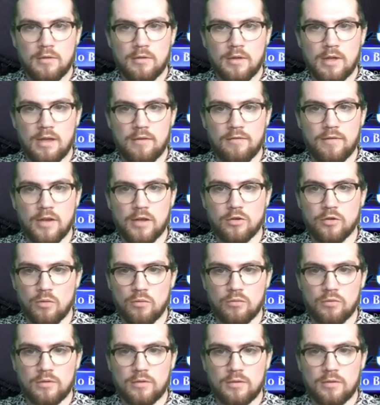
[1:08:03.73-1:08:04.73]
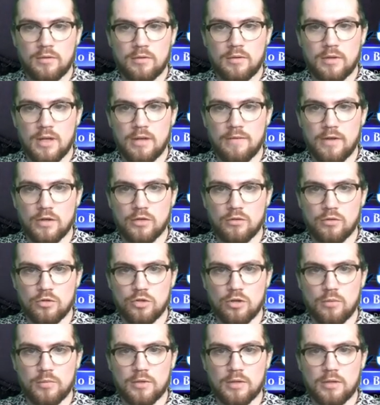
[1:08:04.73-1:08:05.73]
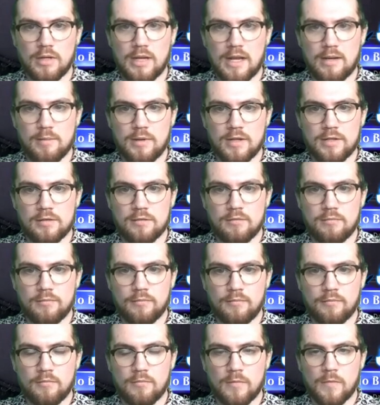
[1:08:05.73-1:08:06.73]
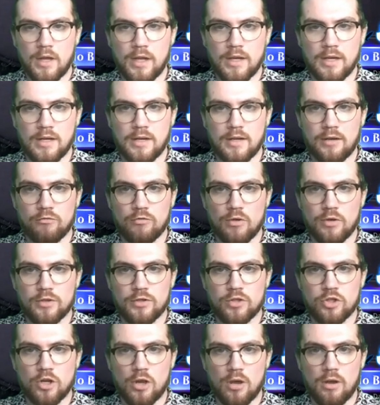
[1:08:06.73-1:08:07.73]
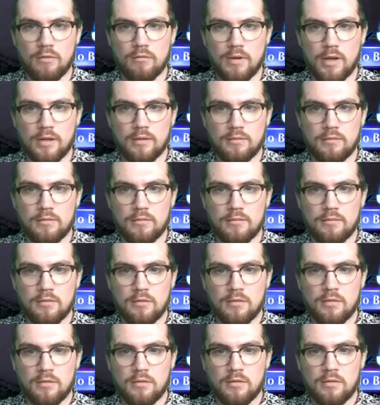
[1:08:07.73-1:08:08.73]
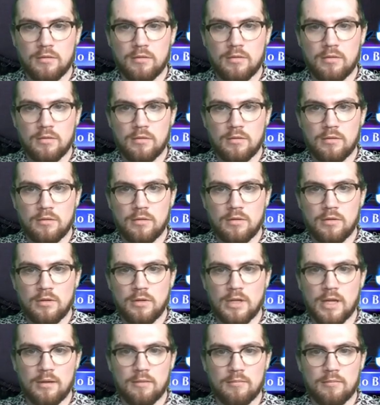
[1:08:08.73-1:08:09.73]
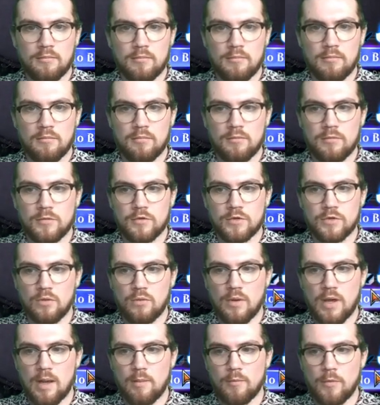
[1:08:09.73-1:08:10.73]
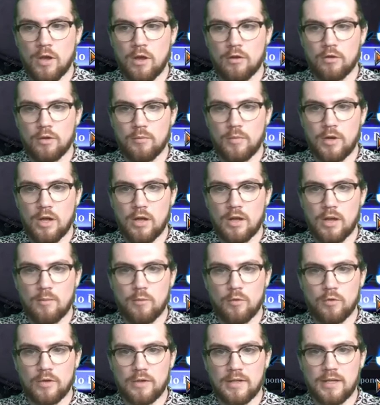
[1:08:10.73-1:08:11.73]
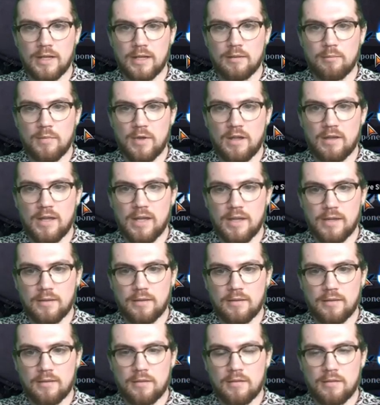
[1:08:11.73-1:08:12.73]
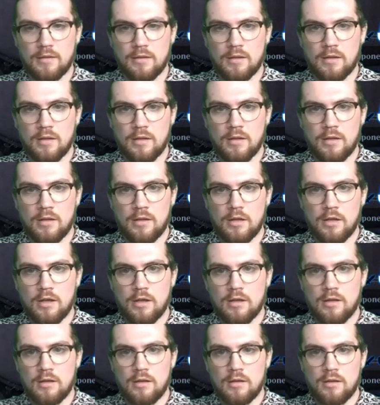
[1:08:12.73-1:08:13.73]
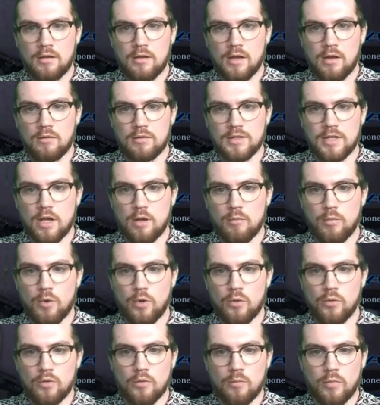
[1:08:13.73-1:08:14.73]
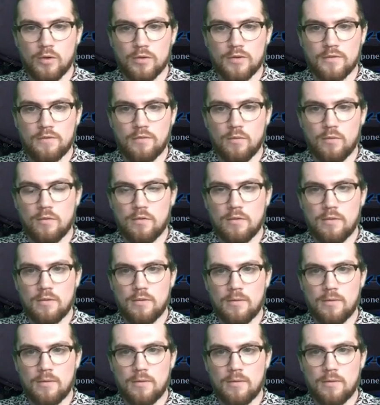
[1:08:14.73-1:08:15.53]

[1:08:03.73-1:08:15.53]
If I do chump with the Glide Master, I need to draw a shock, right? Yeah. So, I'm not going to block. I'm going to take my 8. I want to see how blue can +4.